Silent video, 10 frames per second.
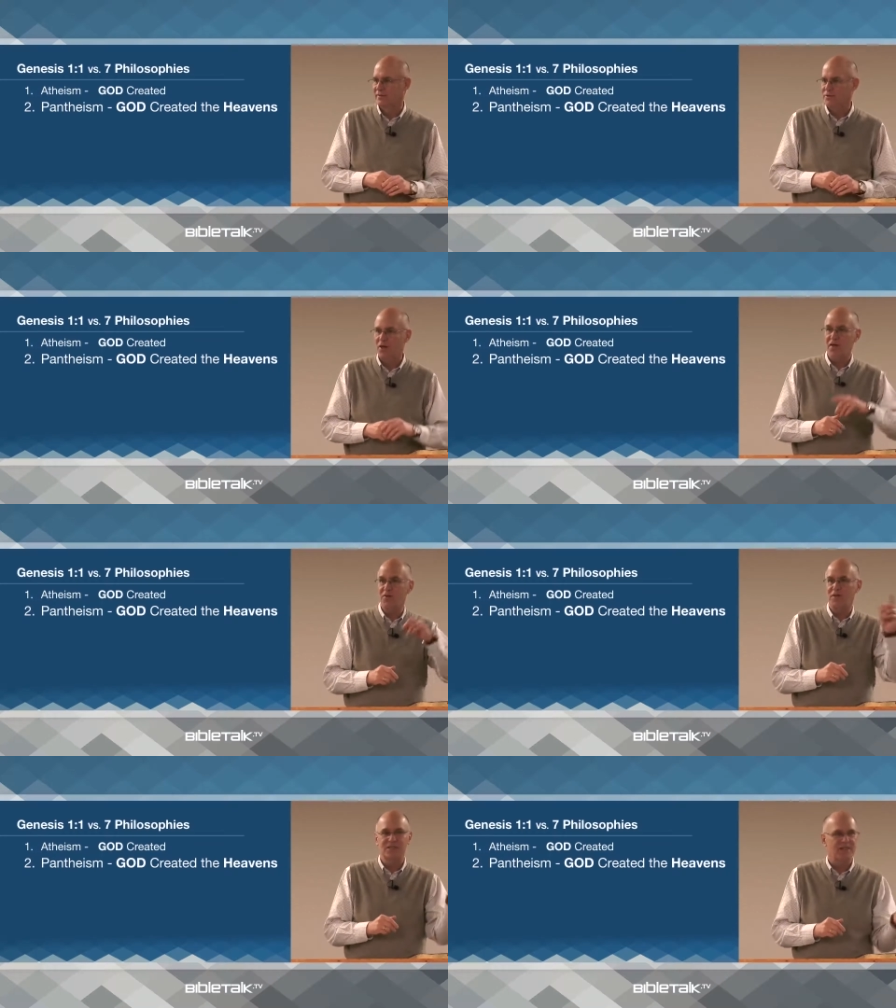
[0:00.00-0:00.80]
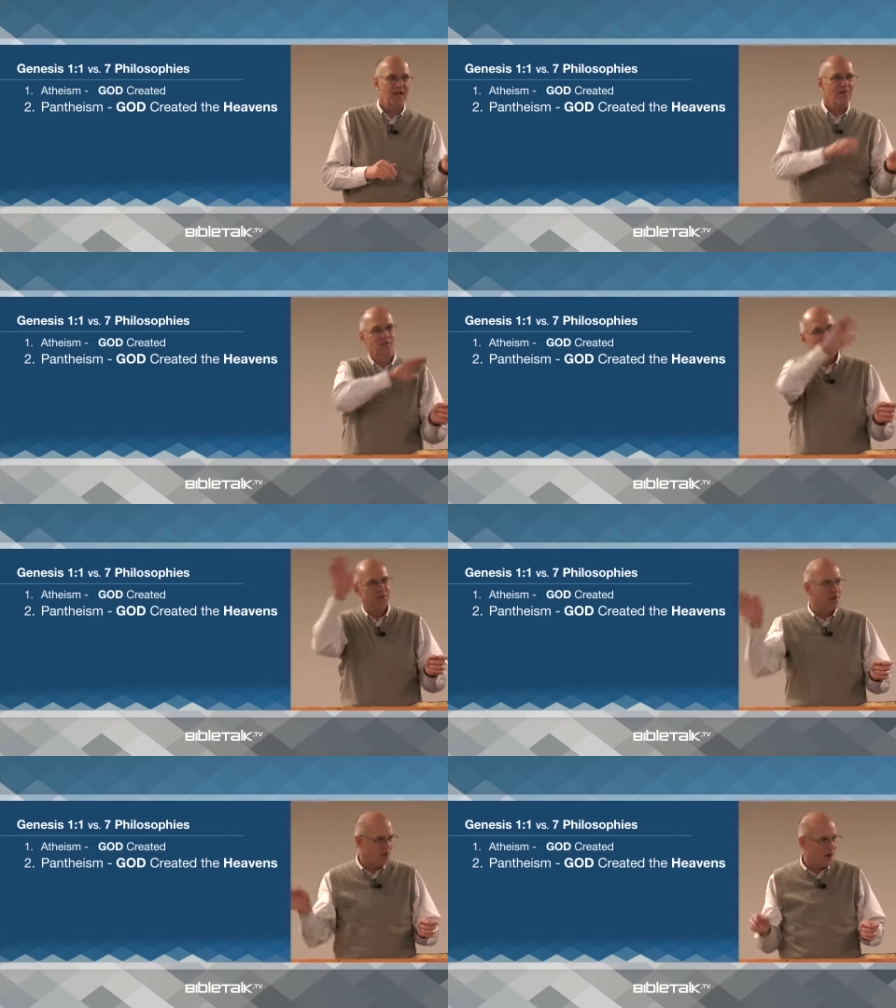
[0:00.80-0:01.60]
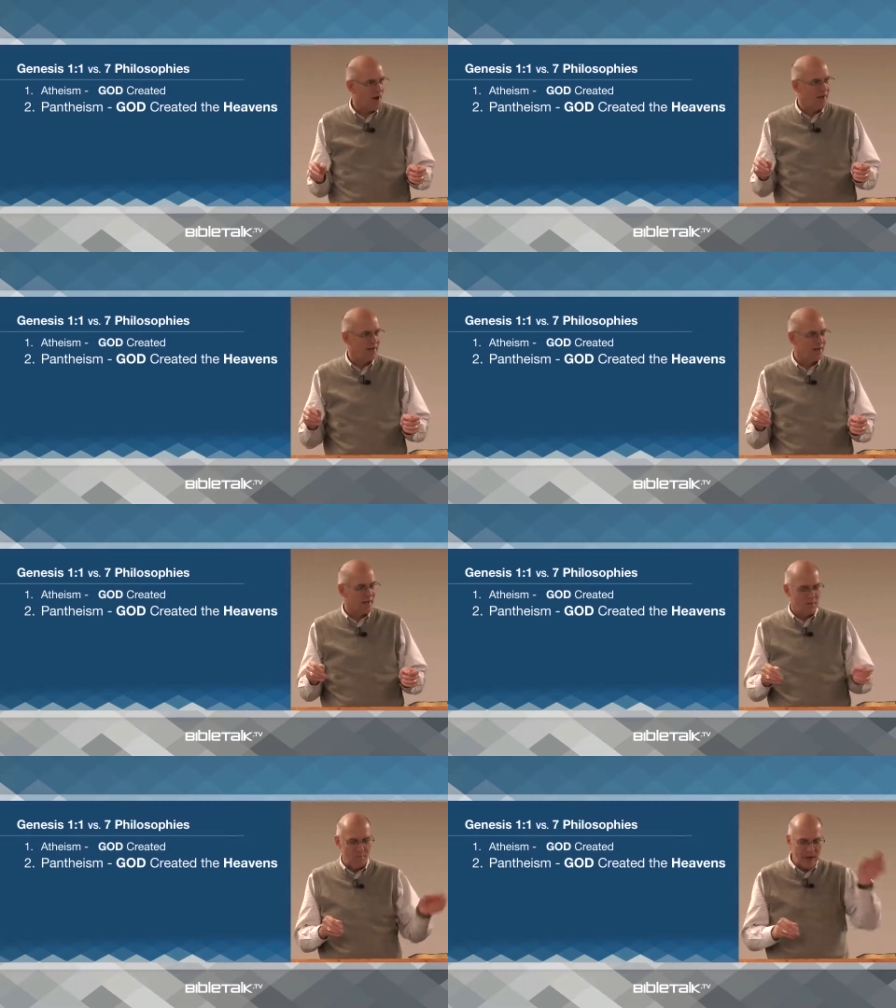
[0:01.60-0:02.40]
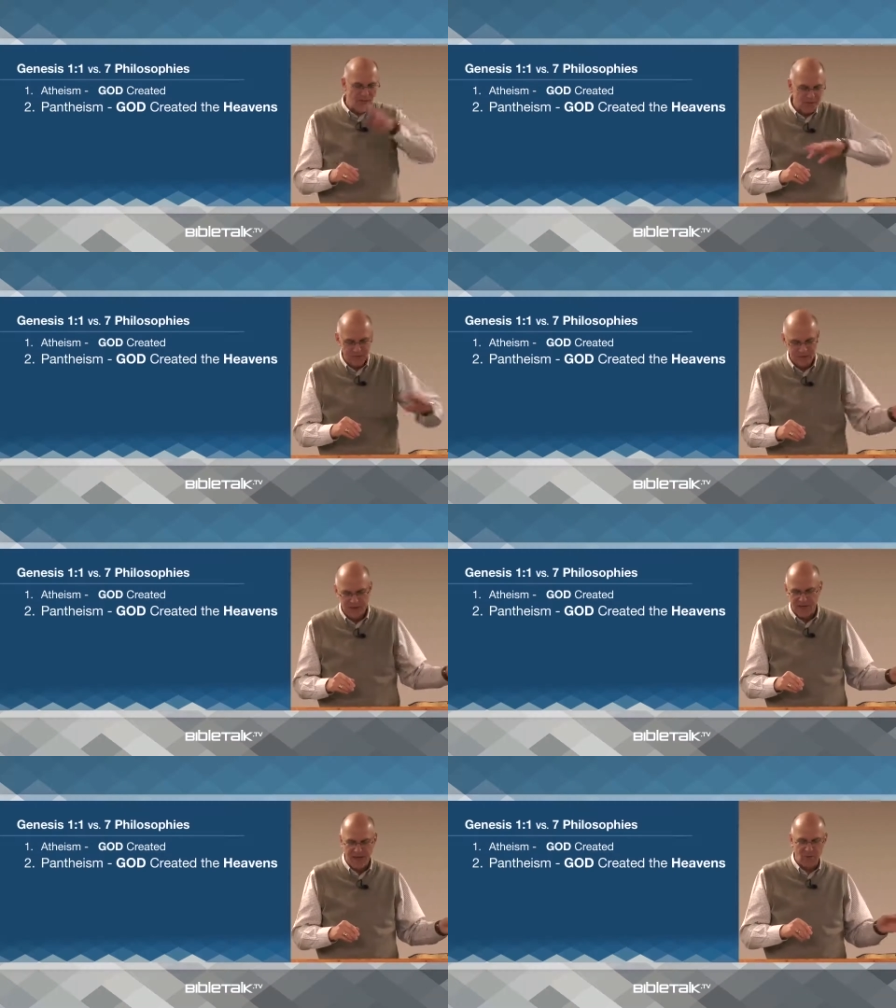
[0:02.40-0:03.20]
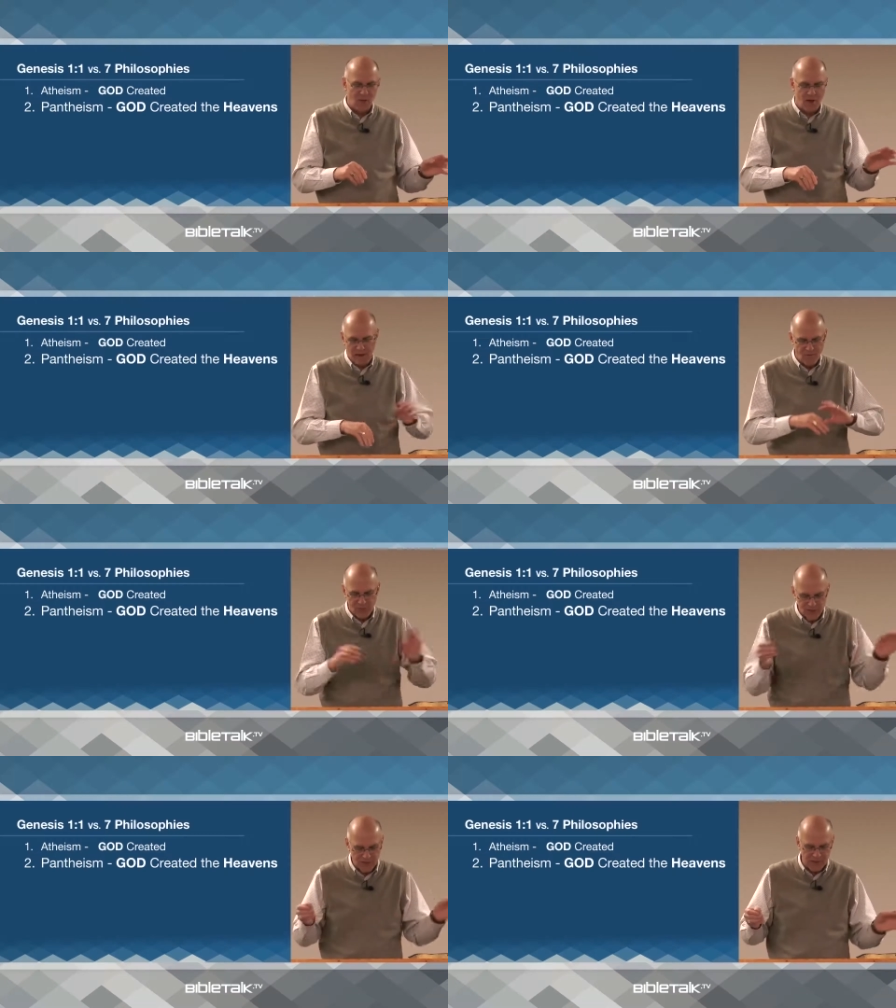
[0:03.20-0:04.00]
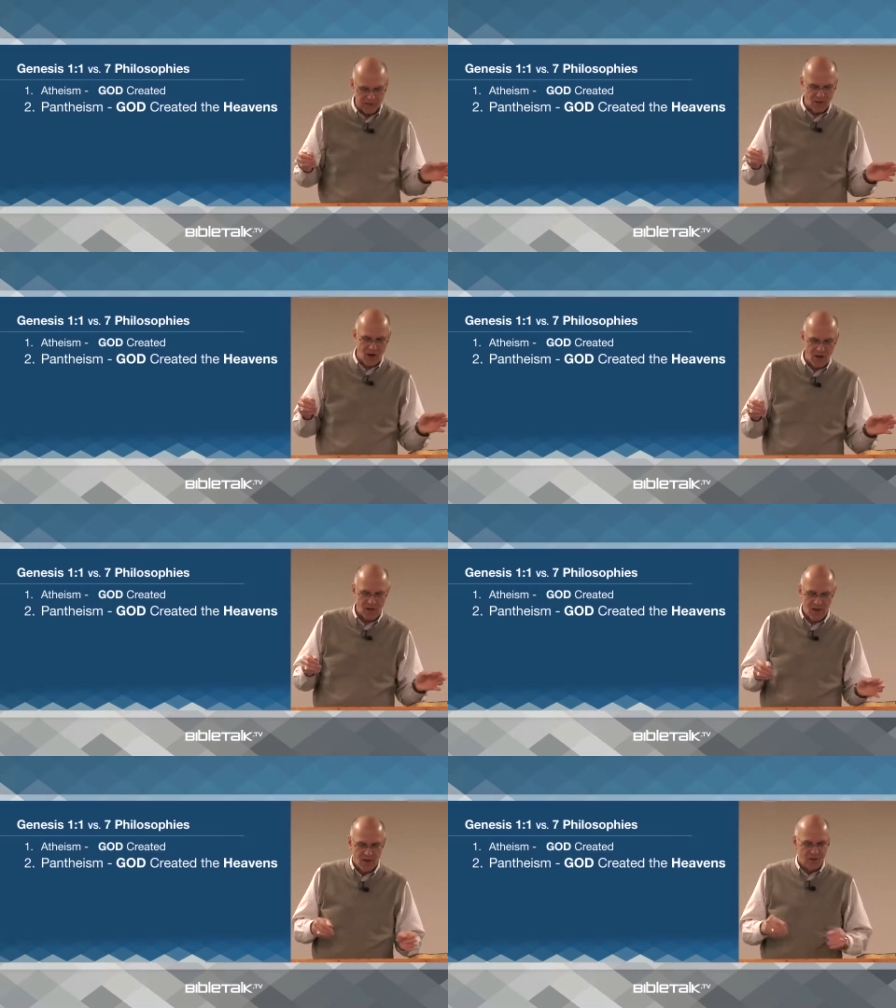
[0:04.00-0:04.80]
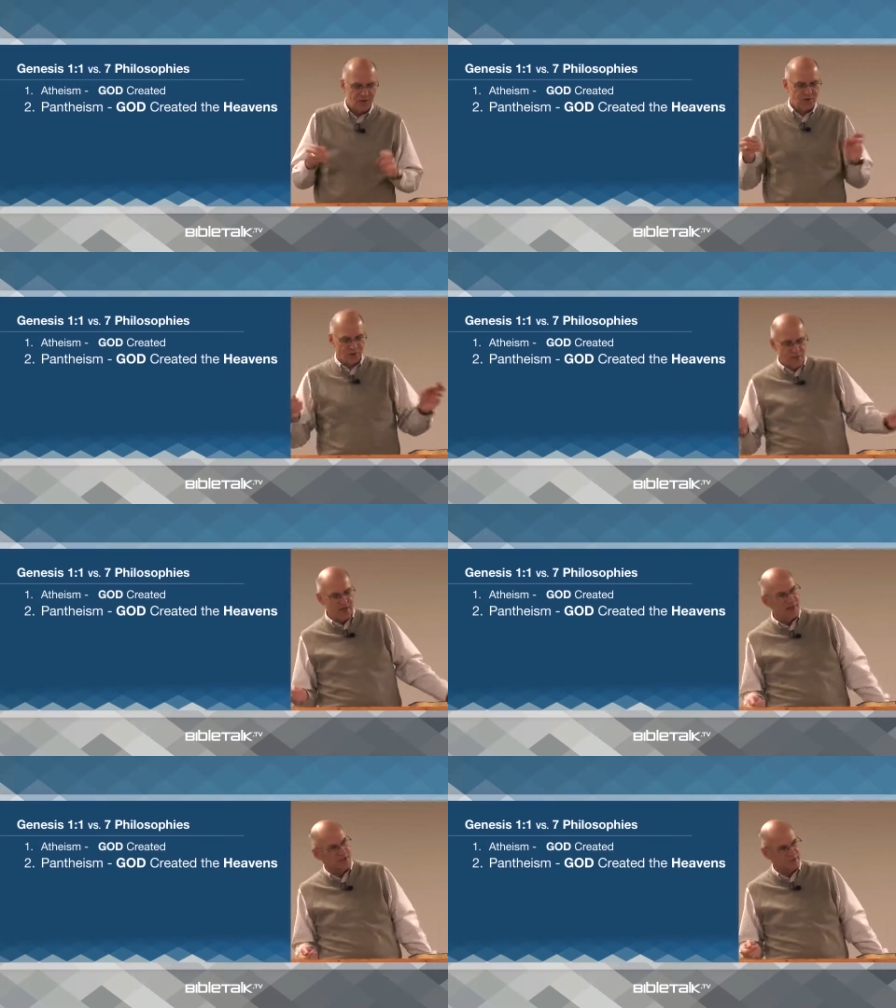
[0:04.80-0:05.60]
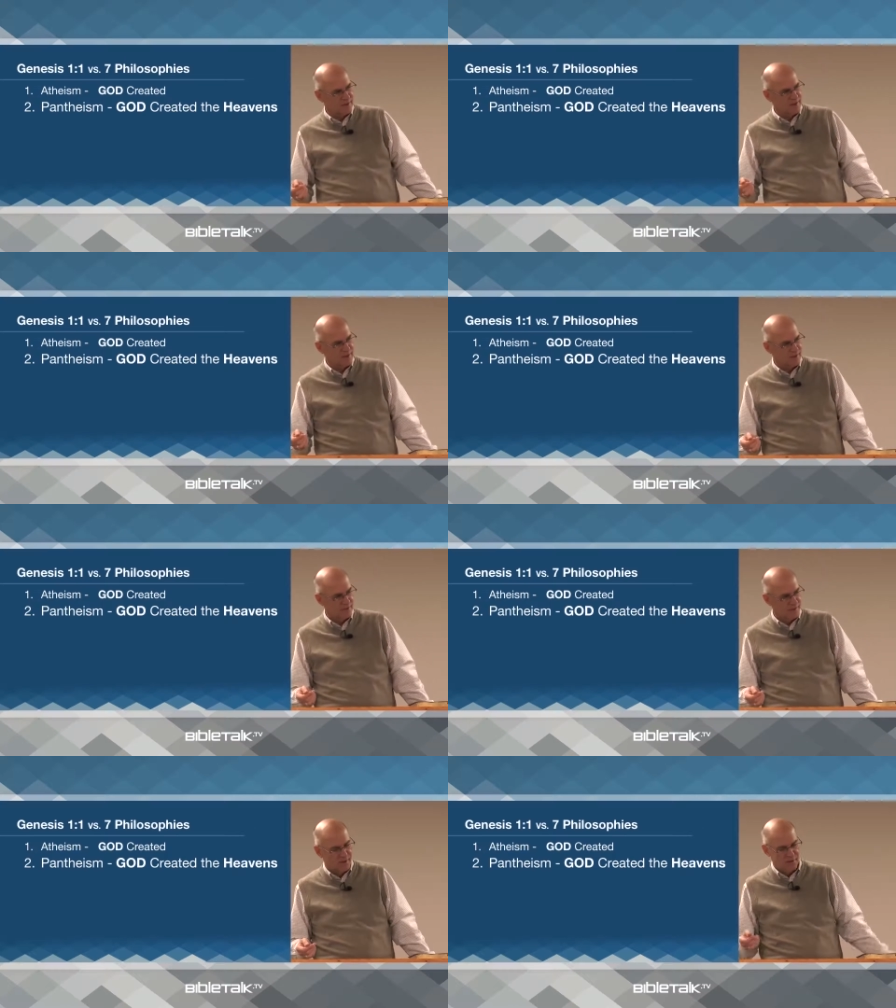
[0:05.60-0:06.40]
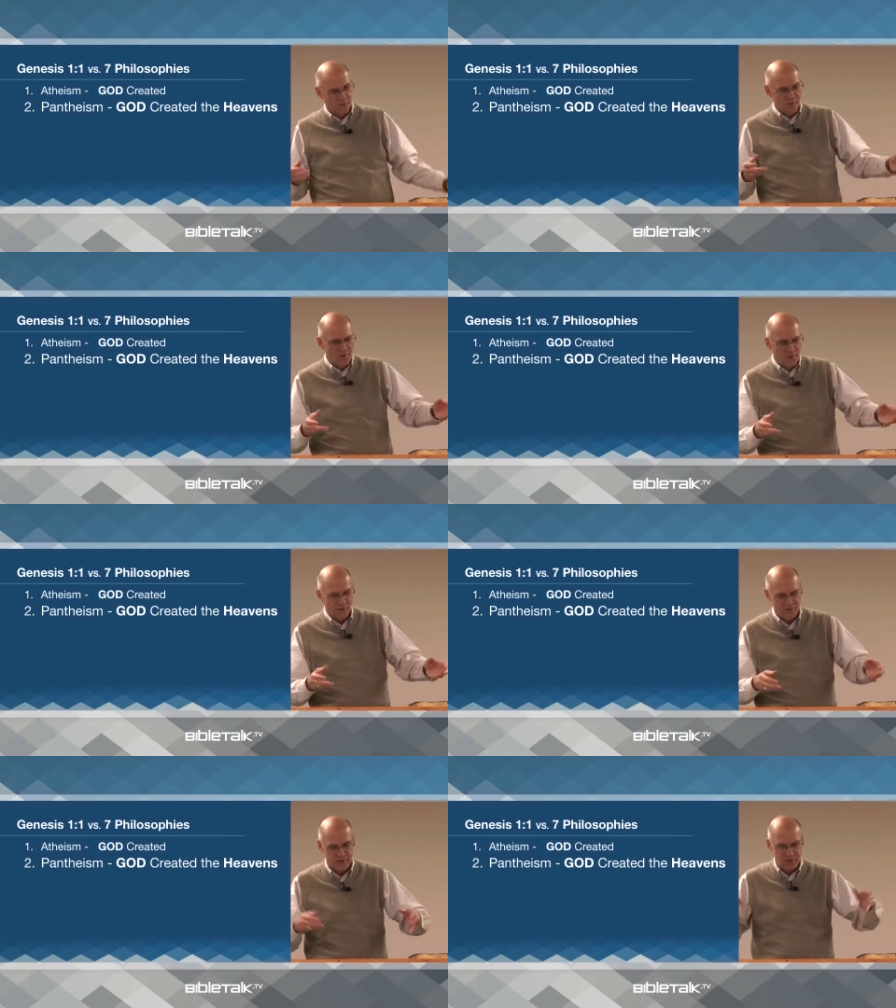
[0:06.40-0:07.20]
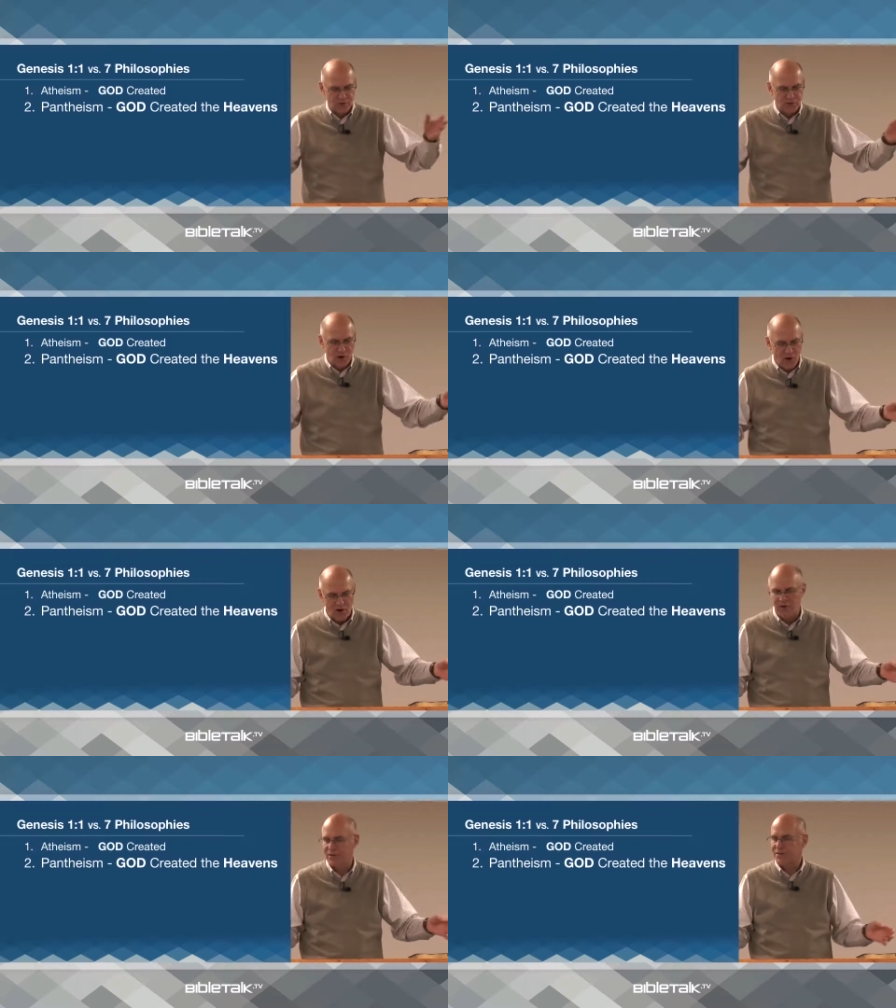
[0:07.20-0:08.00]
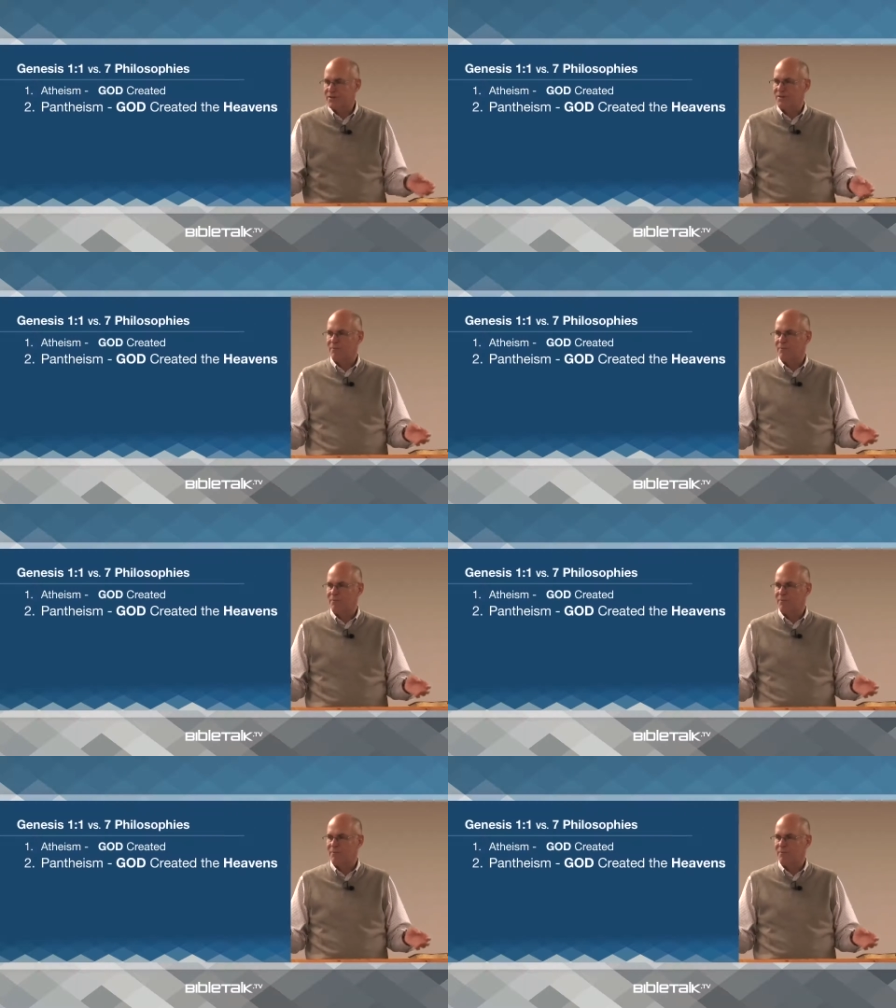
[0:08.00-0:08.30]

So atheists say there is no God. Pantheists say, well, everything is God. The trees, the rivers, the stars.